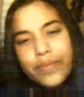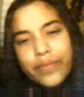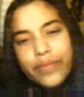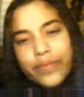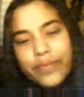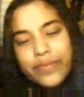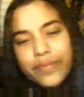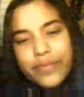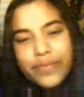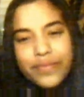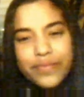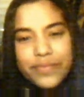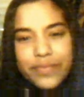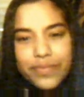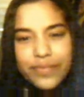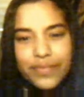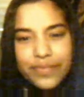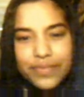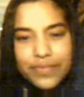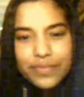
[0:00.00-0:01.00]

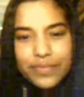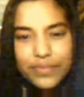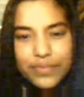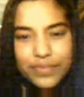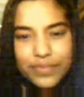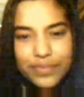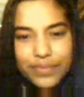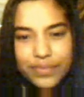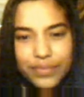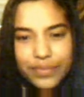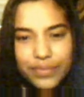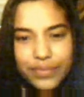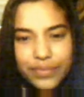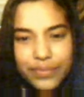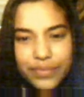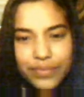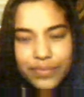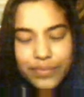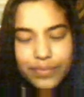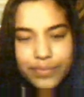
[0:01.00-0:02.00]

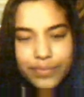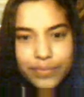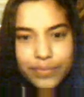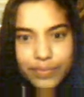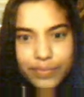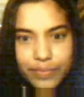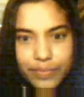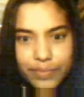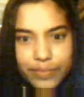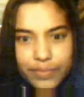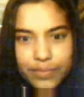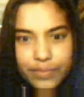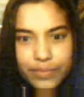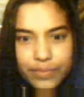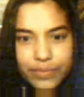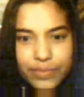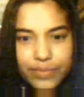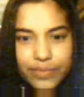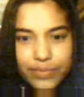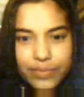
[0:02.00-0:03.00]

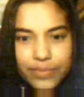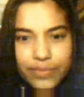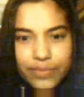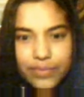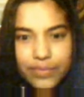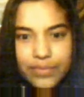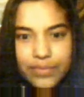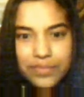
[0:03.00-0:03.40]
No words are spoken by the person on screen.